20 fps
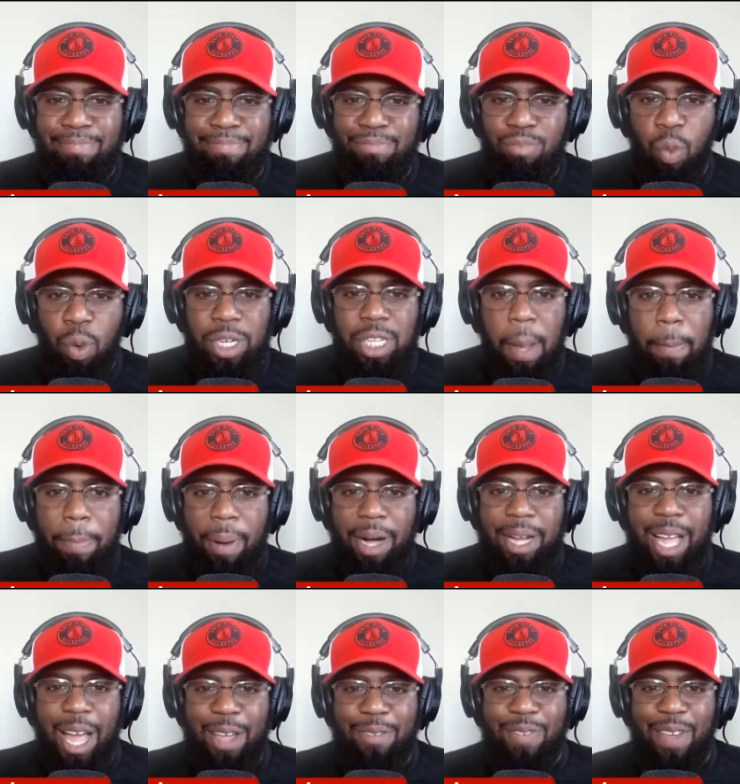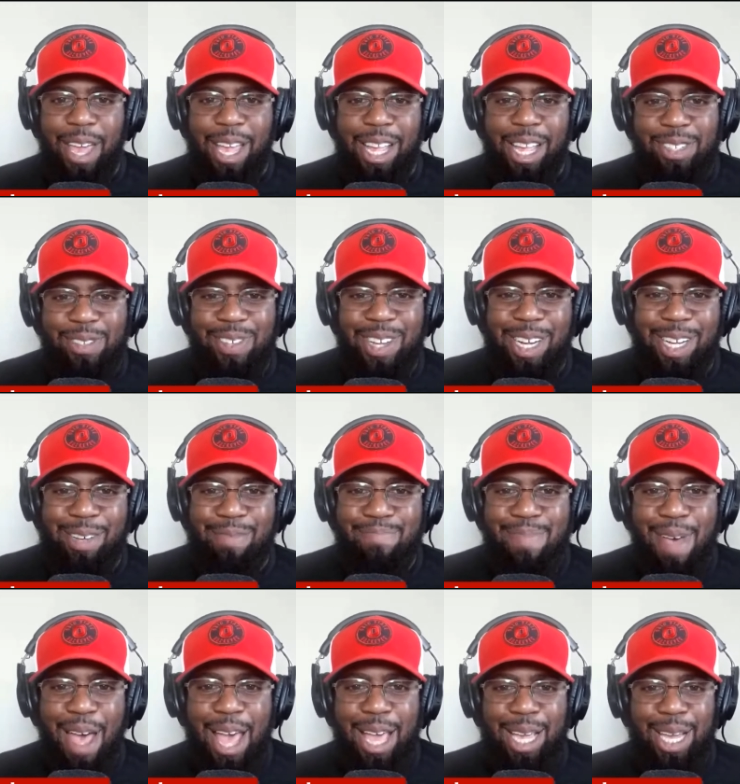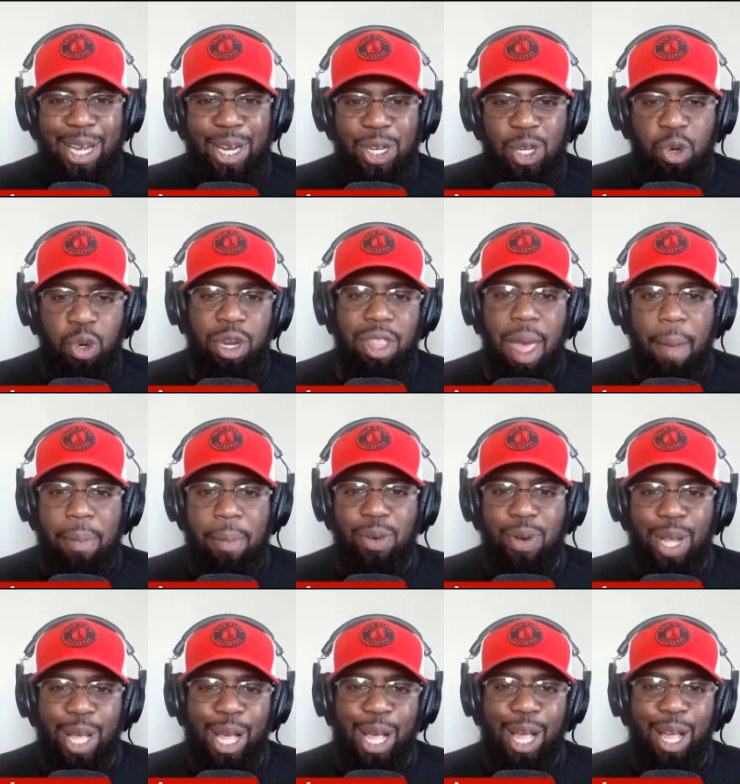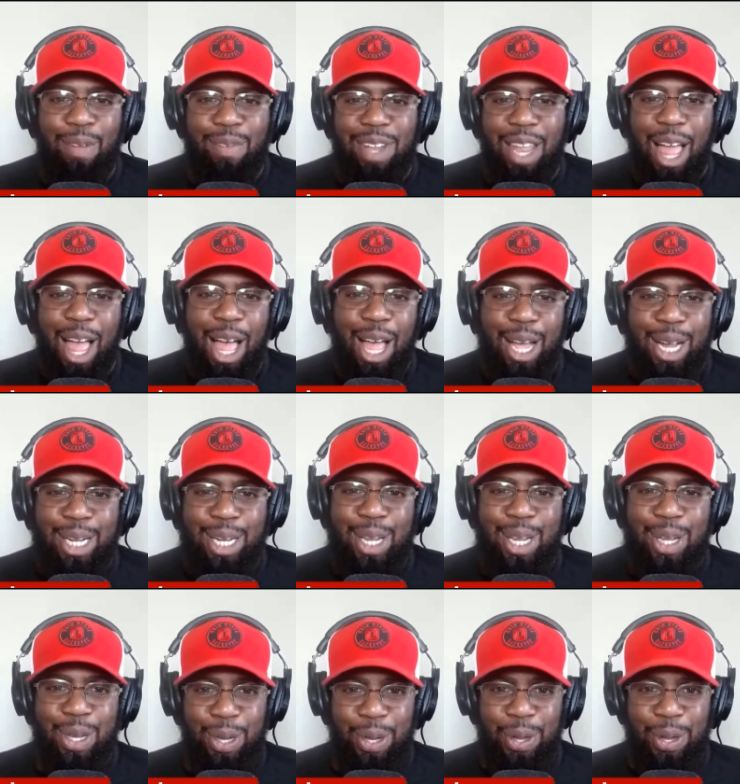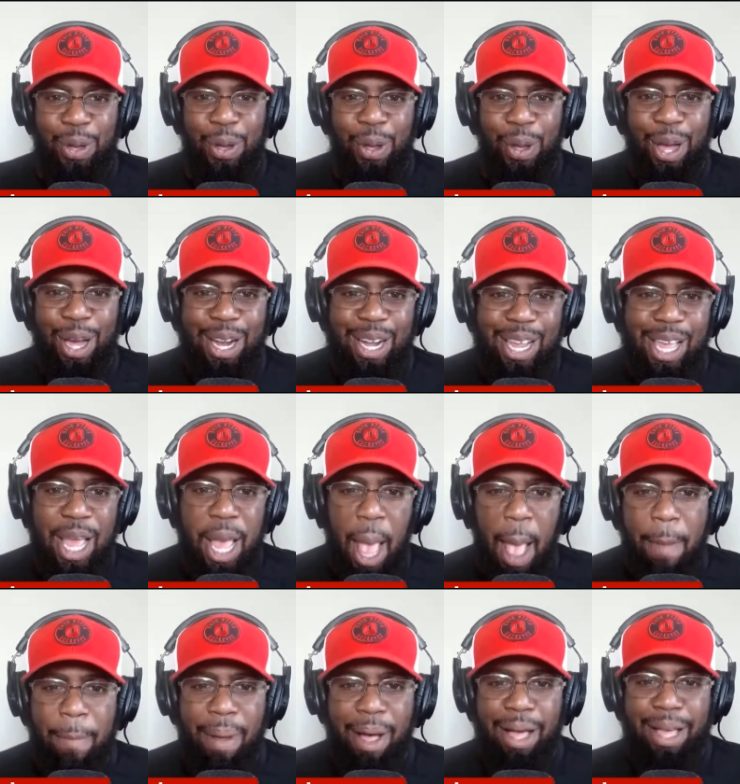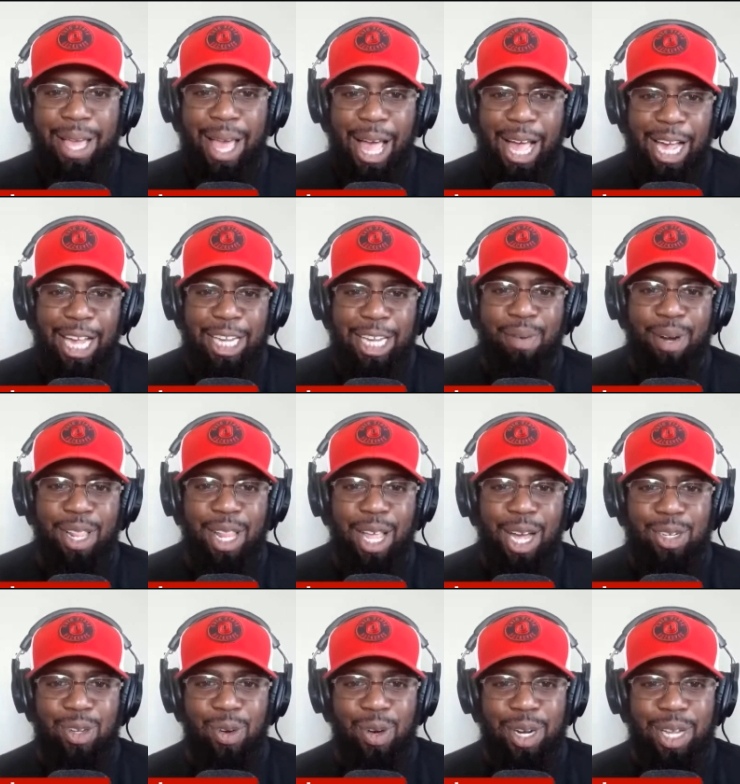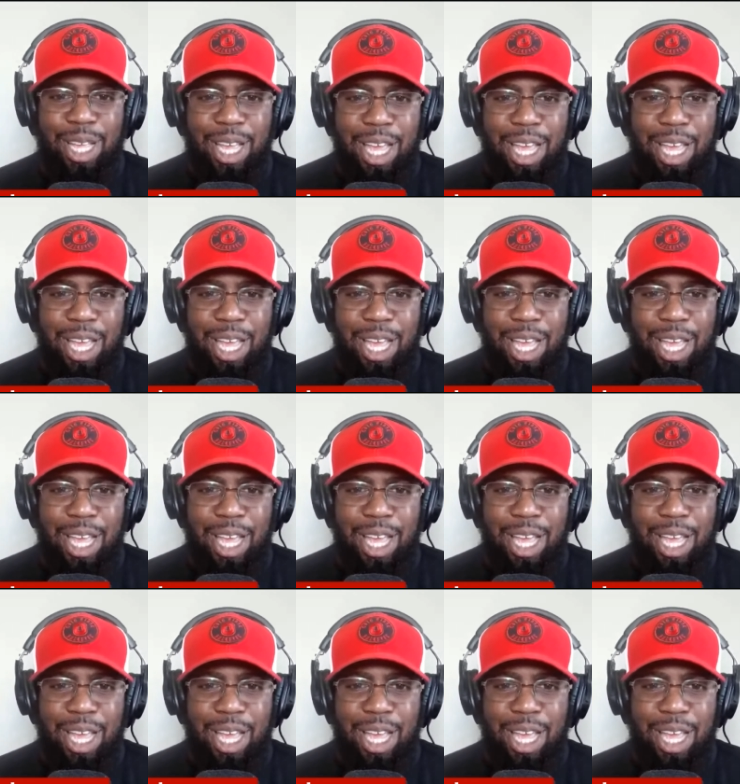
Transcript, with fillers: What's up, Buckeye fans? Welcome back to another episode of Locked On Buckeyes for the Locked On